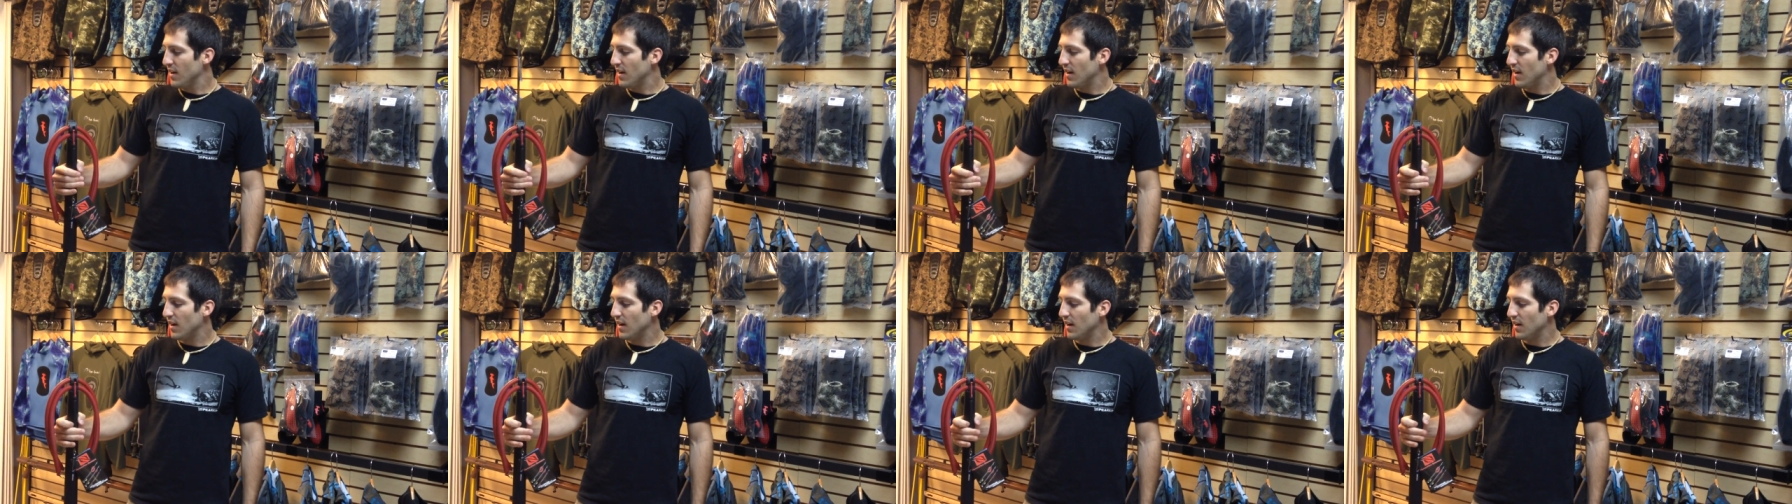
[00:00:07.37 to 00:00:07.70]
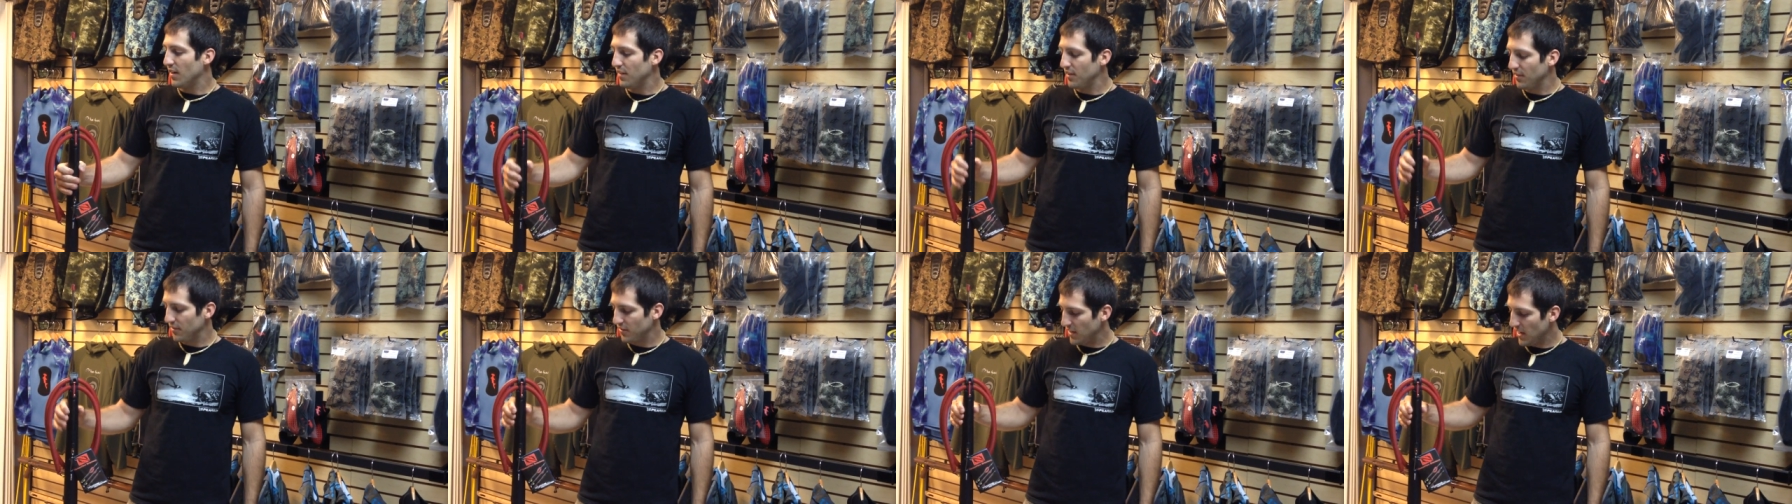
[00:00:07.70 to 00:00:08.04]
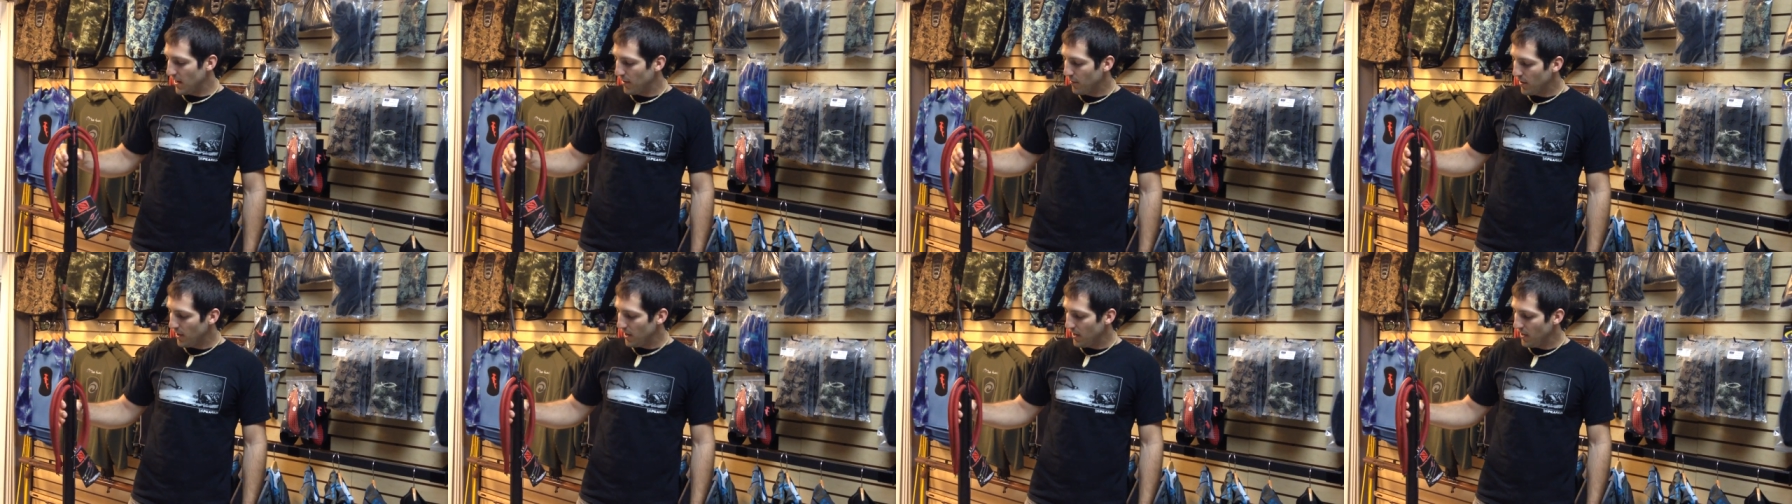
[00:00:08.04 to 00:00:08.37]
Uh, this
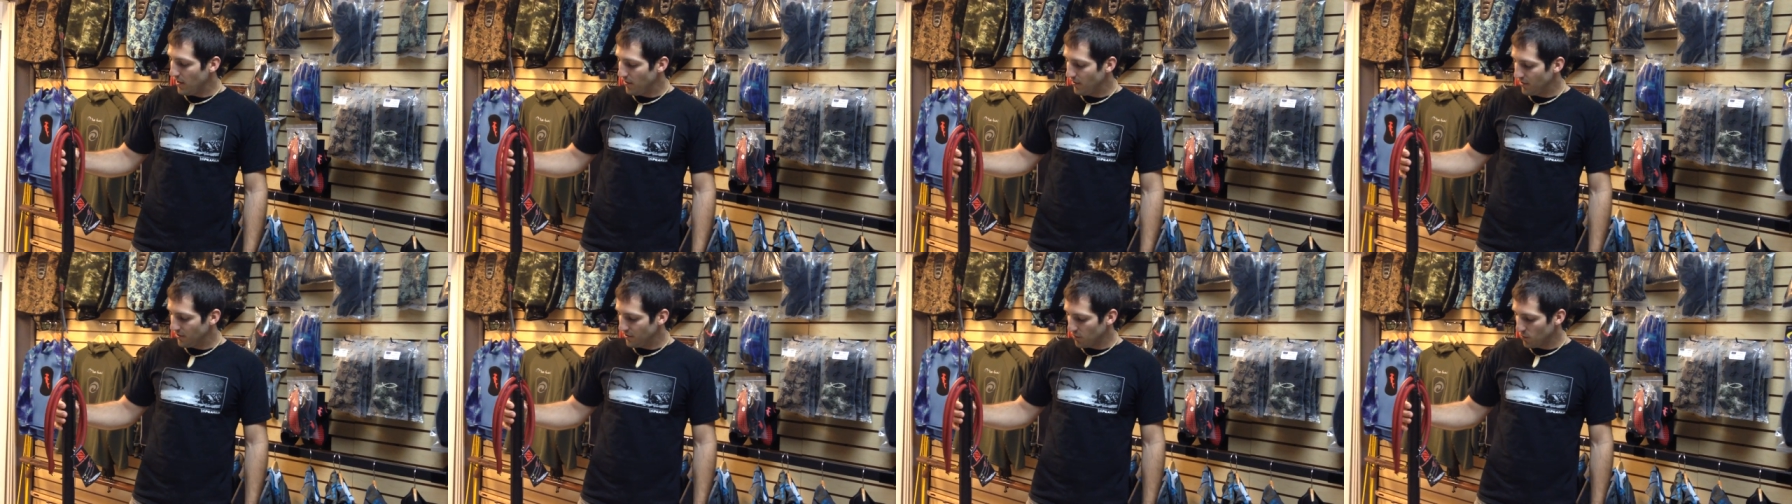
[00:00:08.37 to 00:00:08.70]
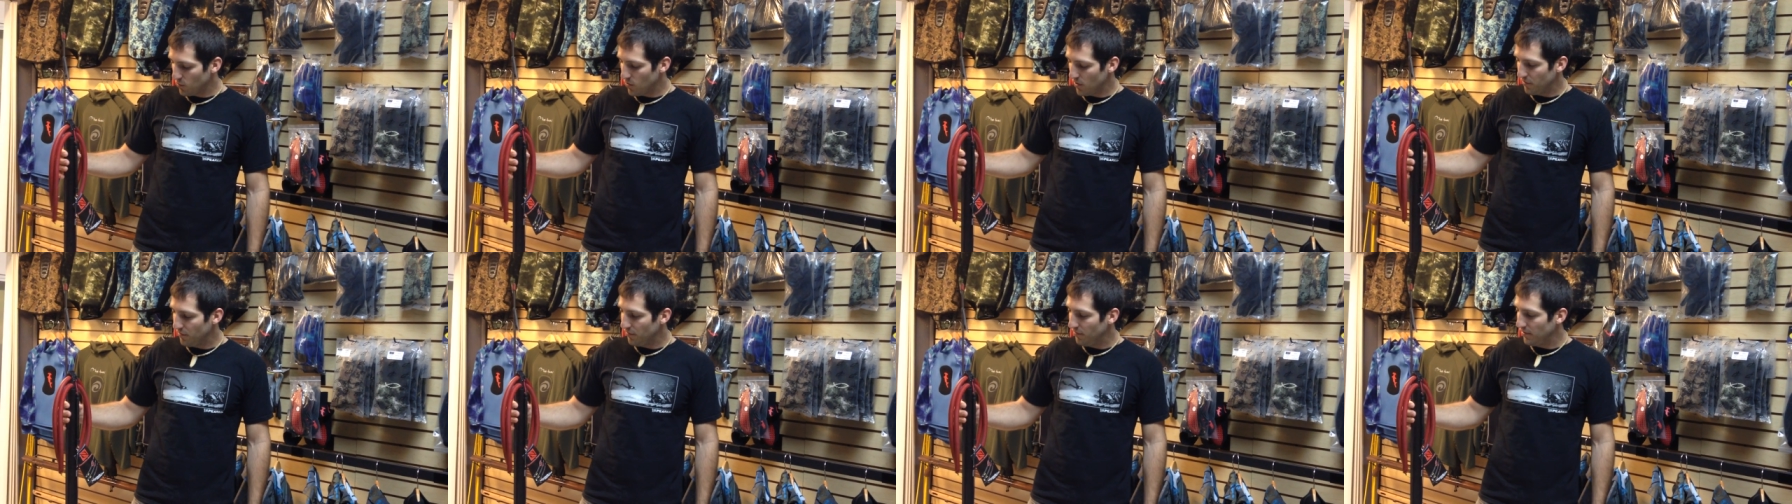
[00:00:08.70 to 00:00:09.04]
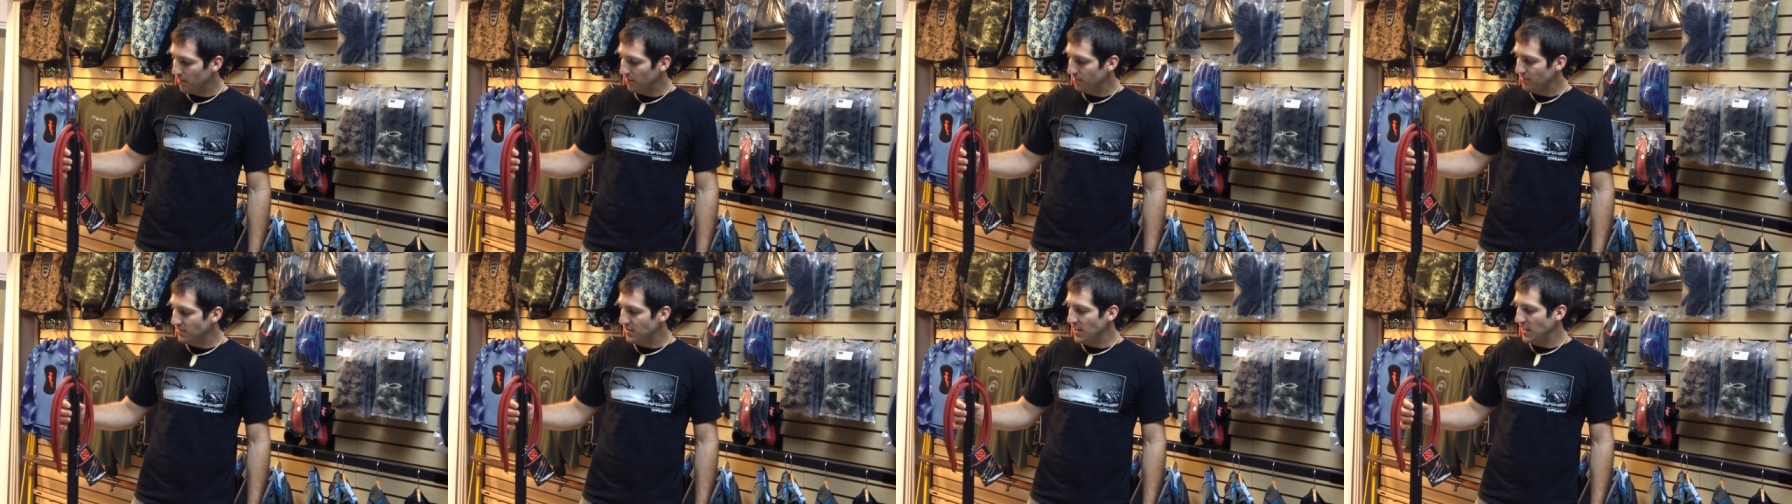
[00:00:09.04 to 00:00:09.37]
guy right here is a
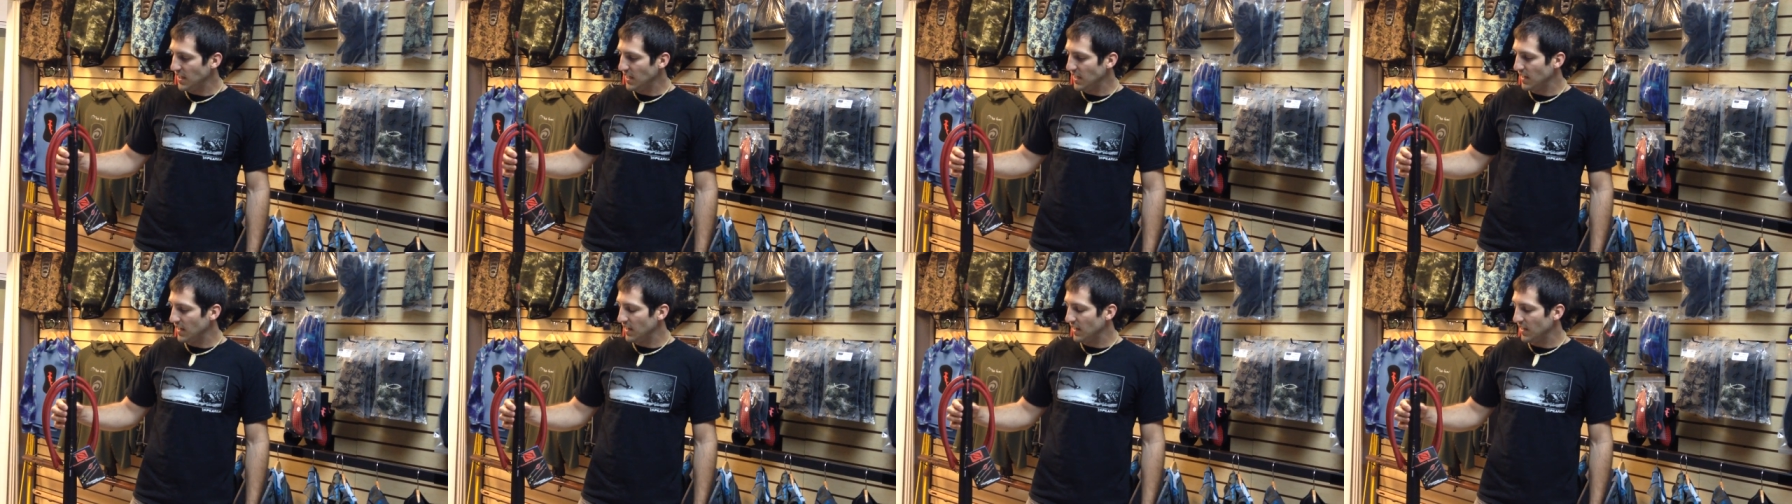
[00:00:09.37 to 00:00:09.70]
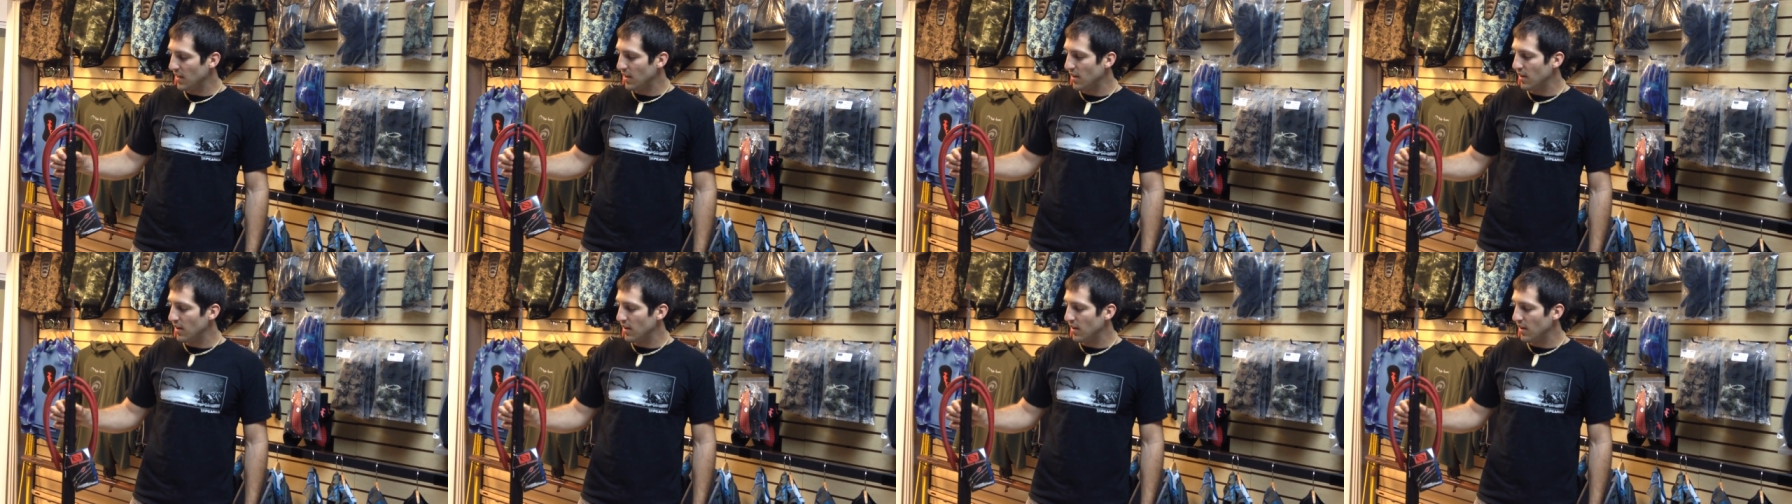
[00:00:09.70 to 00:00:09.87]
115 and uh,